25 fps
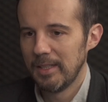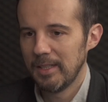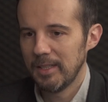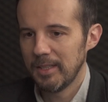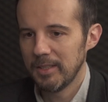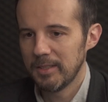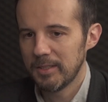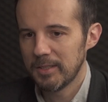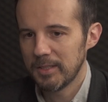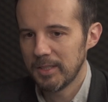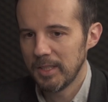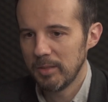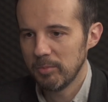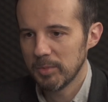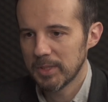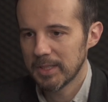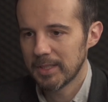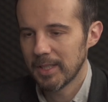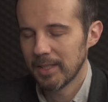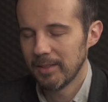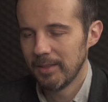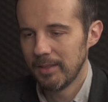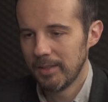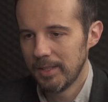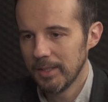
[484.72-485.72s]
it seems
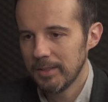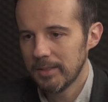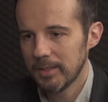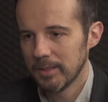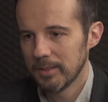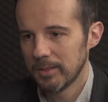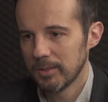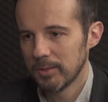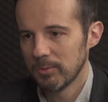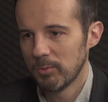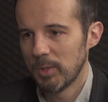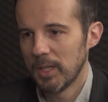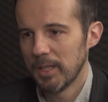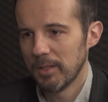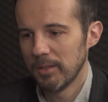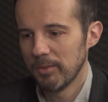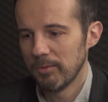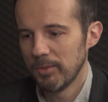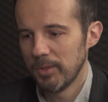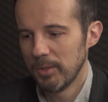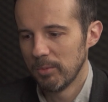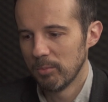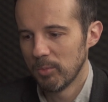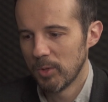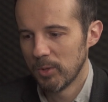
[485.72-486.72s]
that this is one
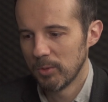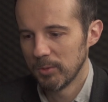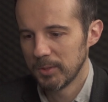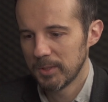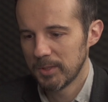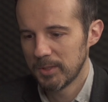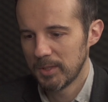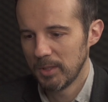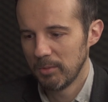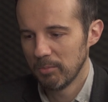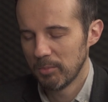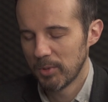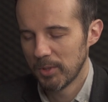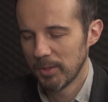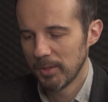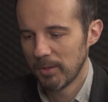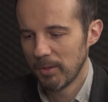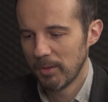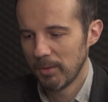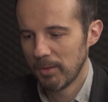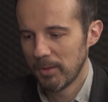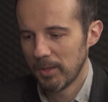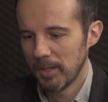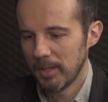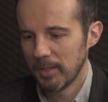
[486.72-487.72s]
of the most
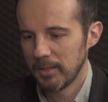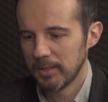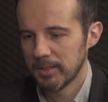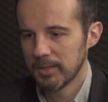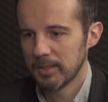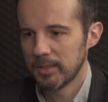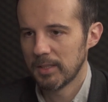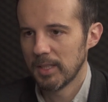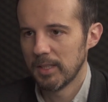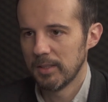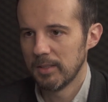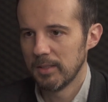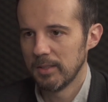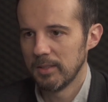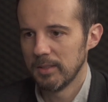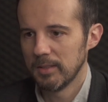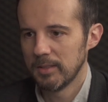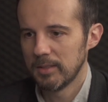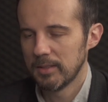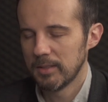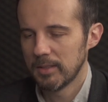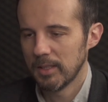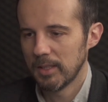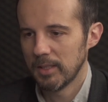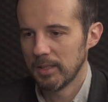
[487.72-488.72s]
important things that
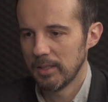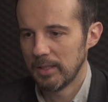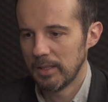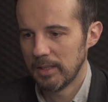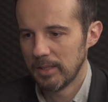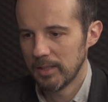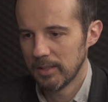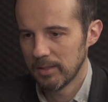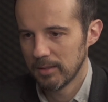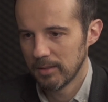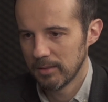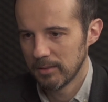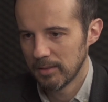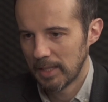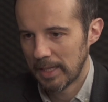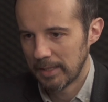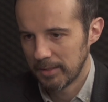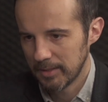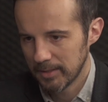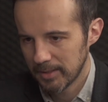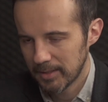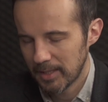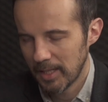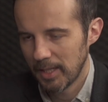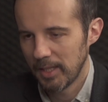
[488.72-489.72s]
is at
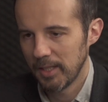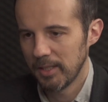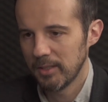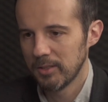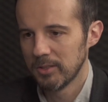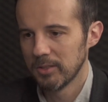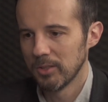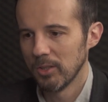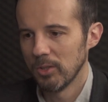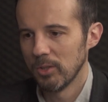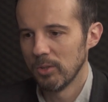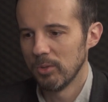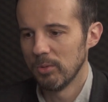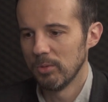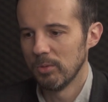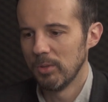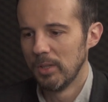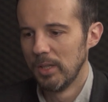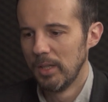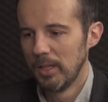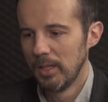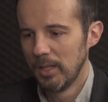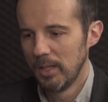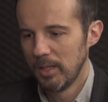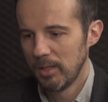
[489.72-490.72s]
stake. So
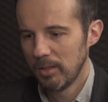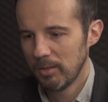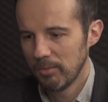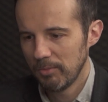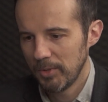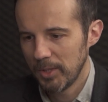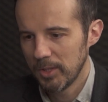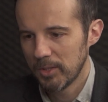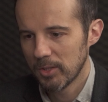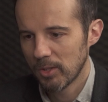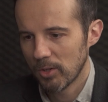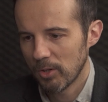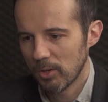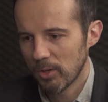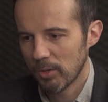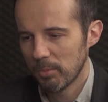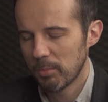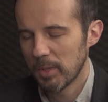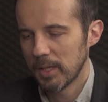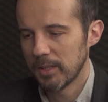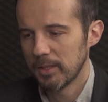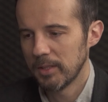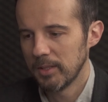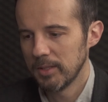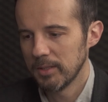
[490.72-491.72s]
Viktor
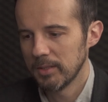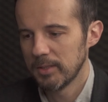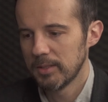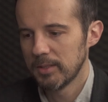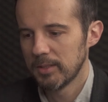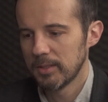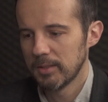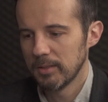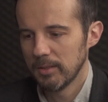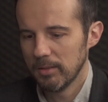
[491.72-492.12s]
Orbán is,